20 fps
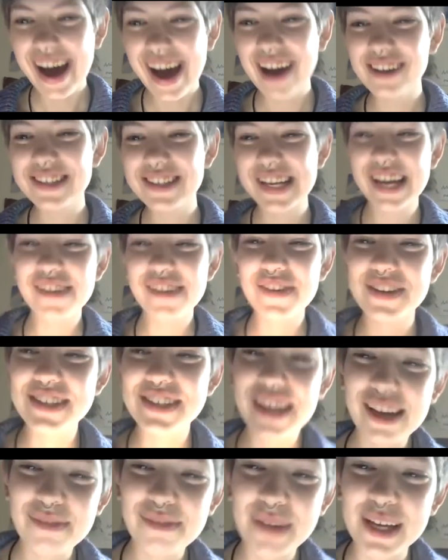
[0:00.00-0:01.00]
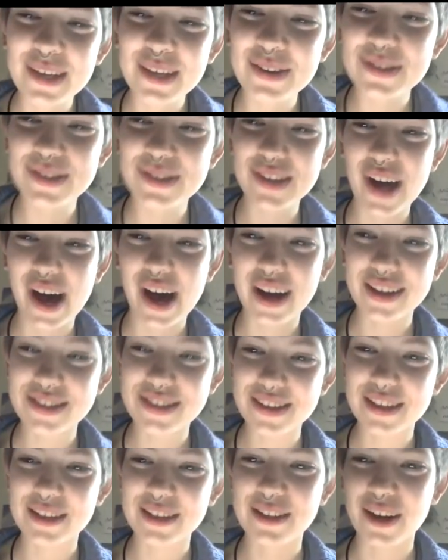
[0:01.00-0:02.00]
I was thinking about selling my used socks on
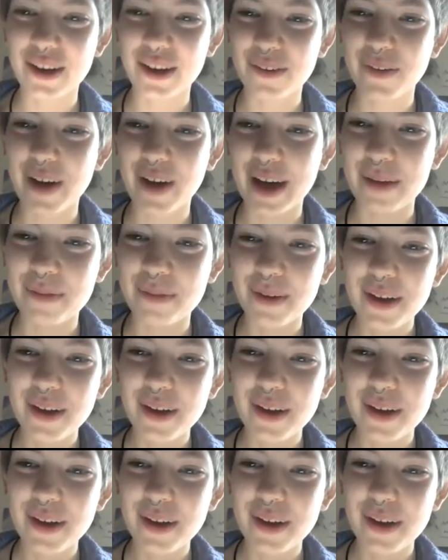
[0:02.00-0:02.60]
the dark web.